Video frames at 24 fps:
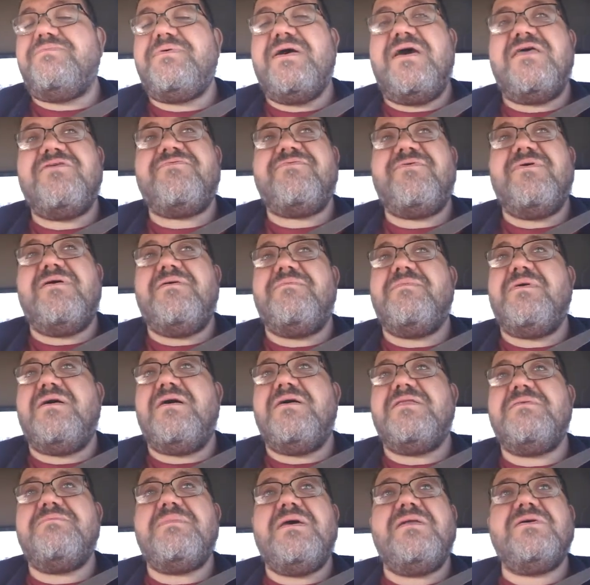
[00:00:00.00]
Beth from
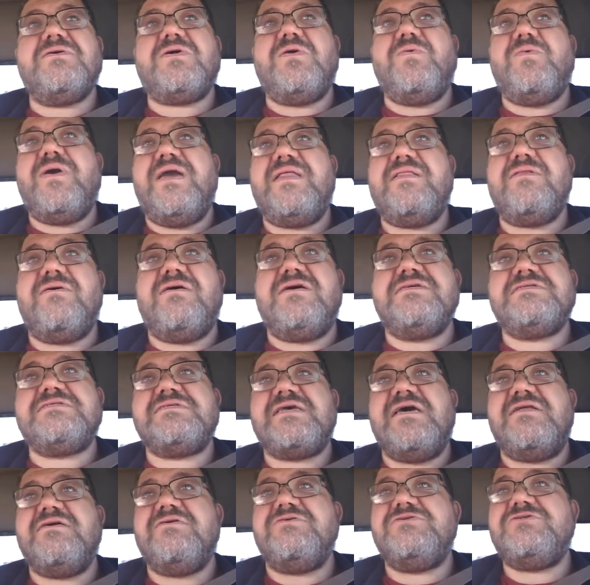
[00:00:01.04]
the Medical Weight Loss
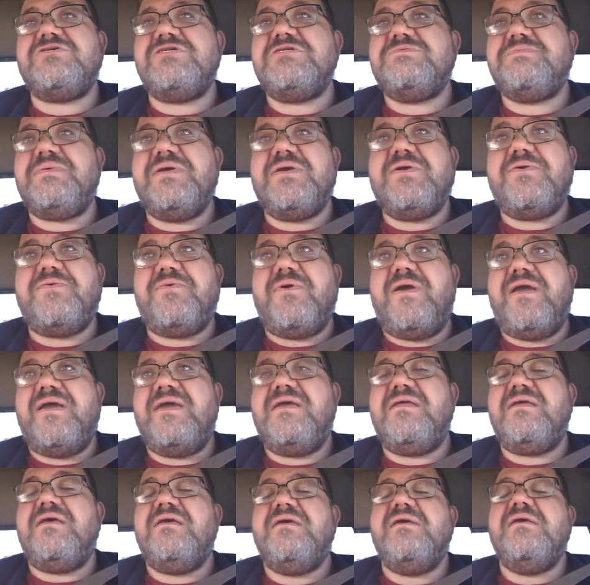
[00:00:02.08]
Center, she's been
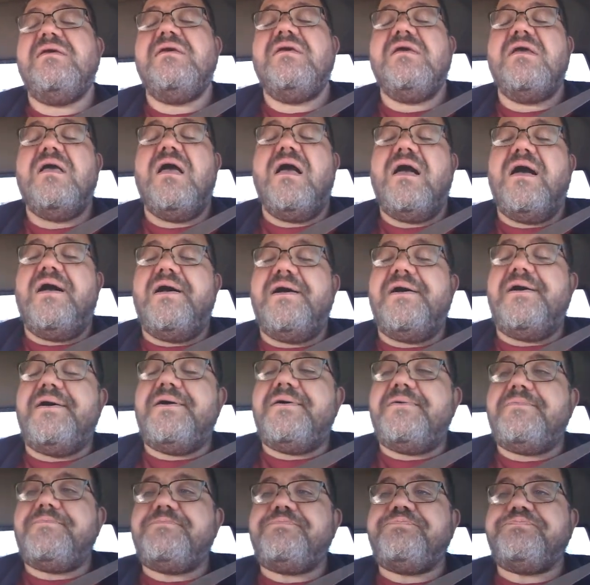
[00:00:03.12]
great.
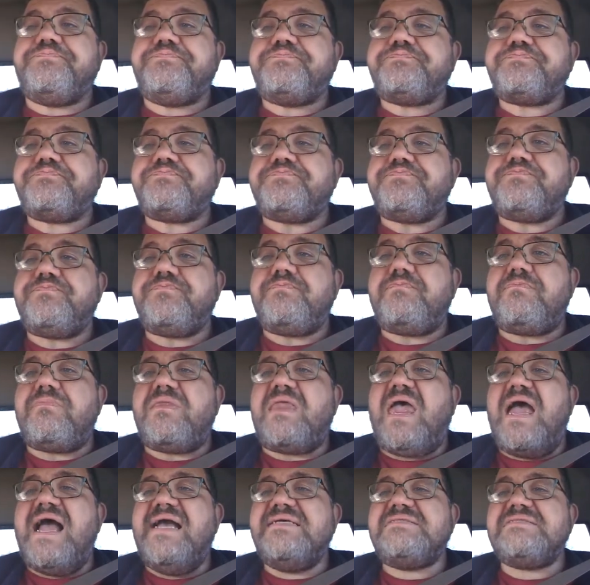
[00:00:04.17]

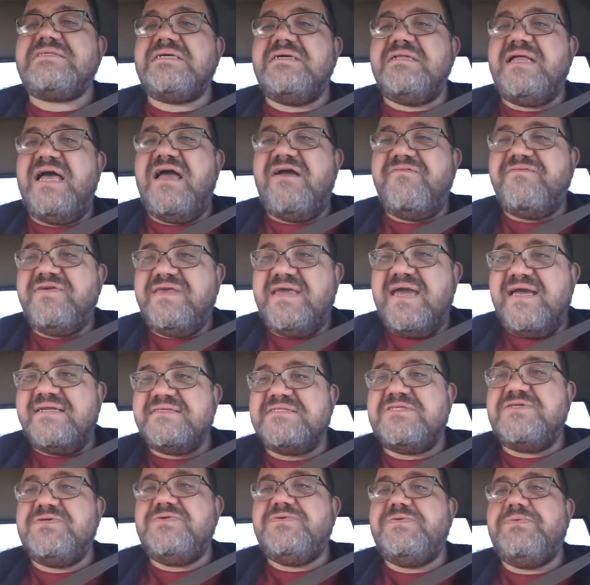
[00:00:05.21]
I still have yet
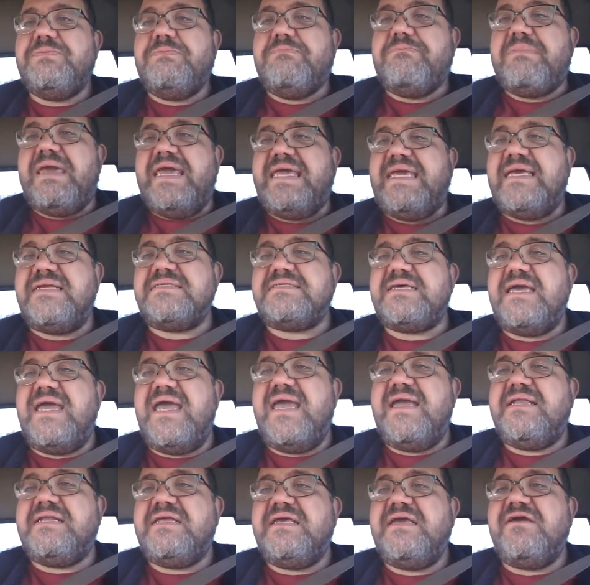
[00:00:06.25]
to make it to
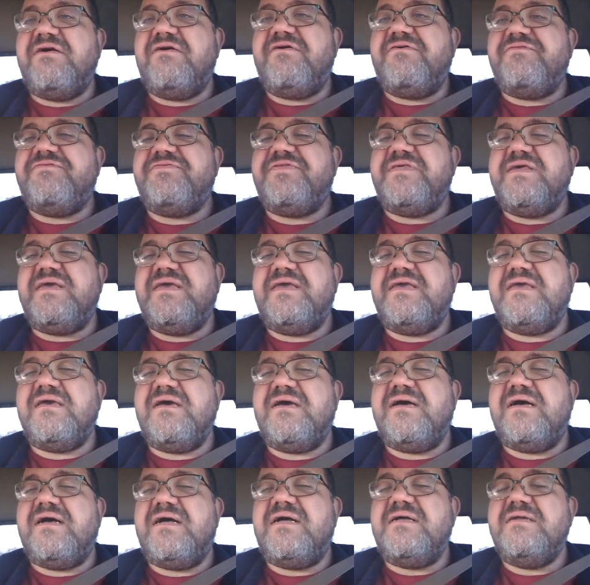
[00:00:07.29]
any of
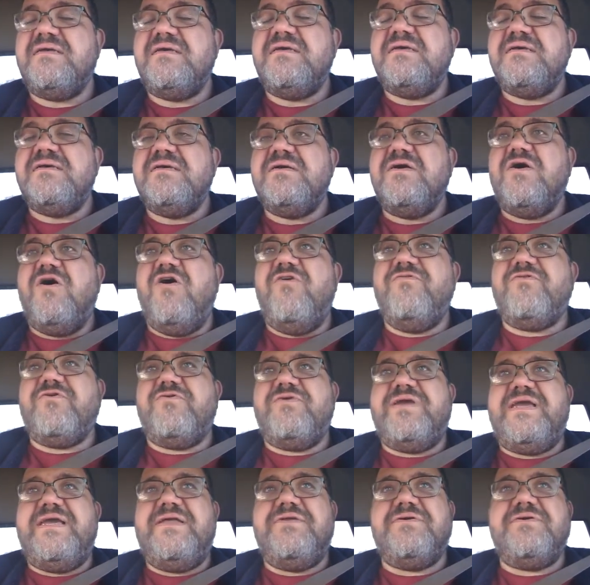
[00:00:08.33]
the
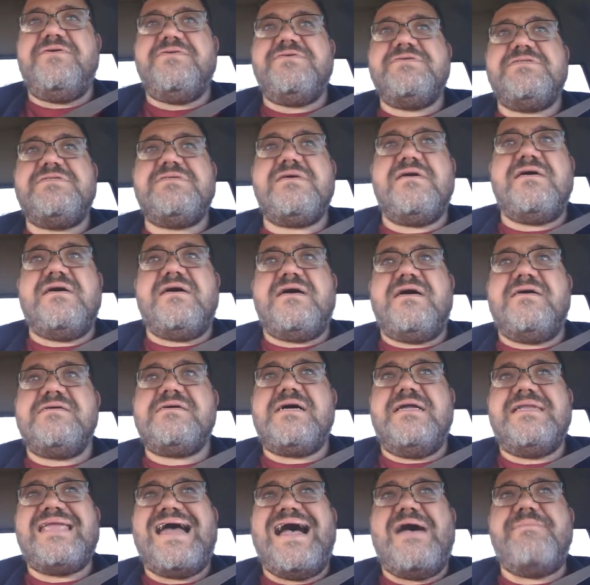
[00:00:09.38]
Overeaters
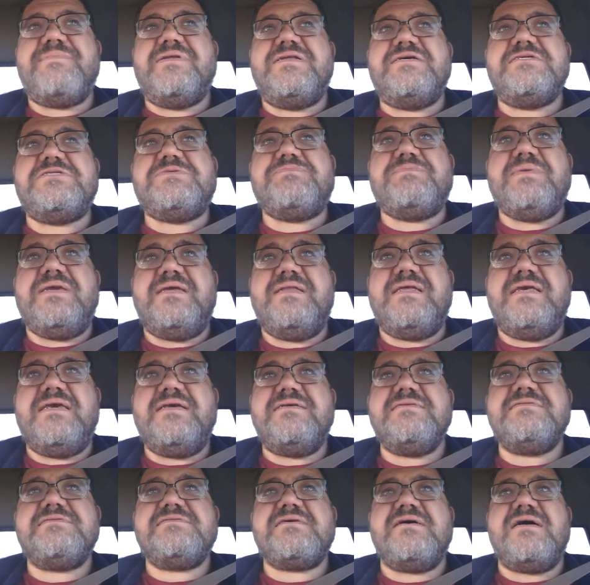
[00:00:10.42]
Anonymous
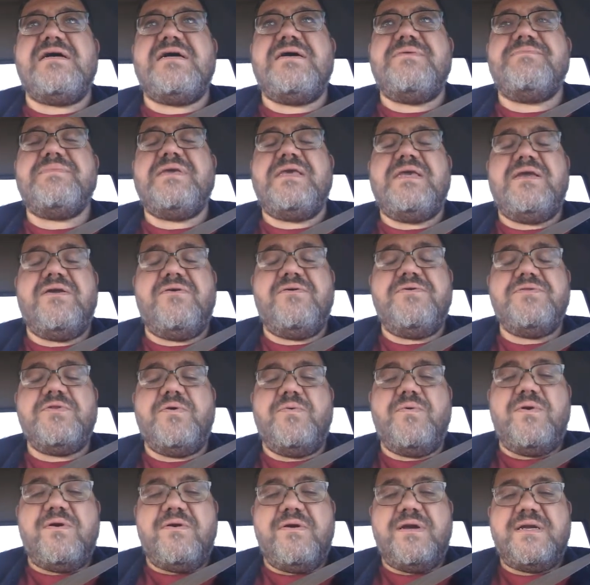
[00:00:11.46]
meetings here in the
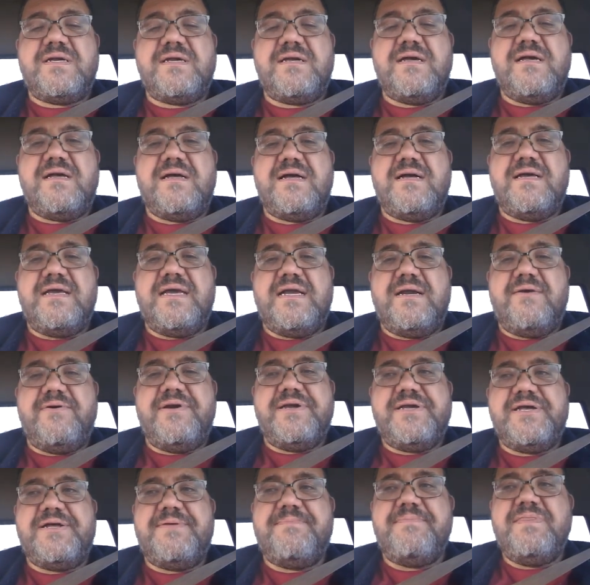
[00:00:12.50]
work
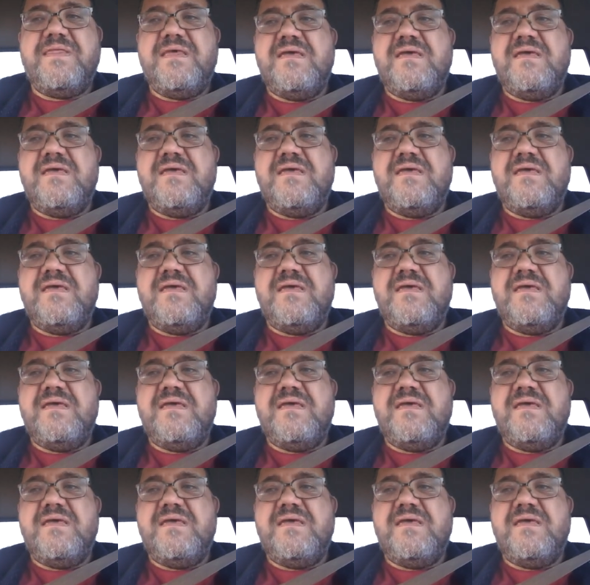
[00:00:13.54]
area.